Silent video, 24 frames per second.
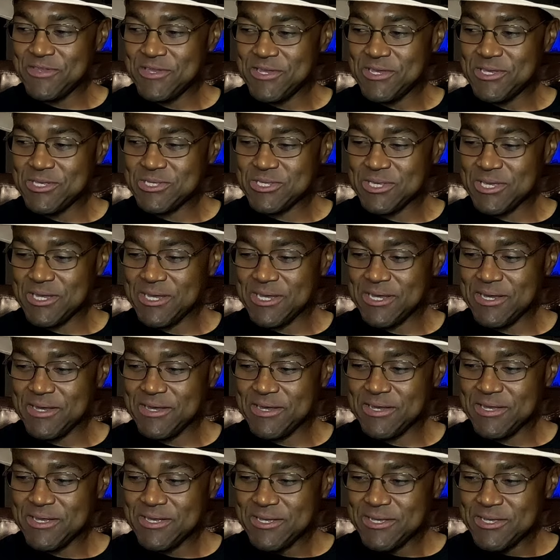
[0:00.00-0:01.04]
these
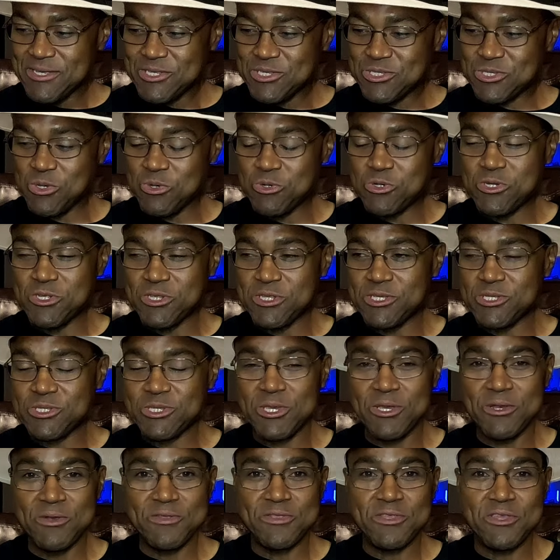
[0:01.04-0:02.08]

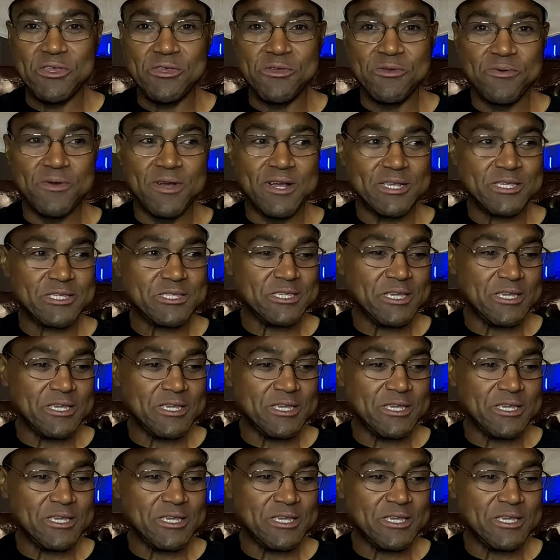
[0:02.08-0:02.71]
socialists here in the U.S.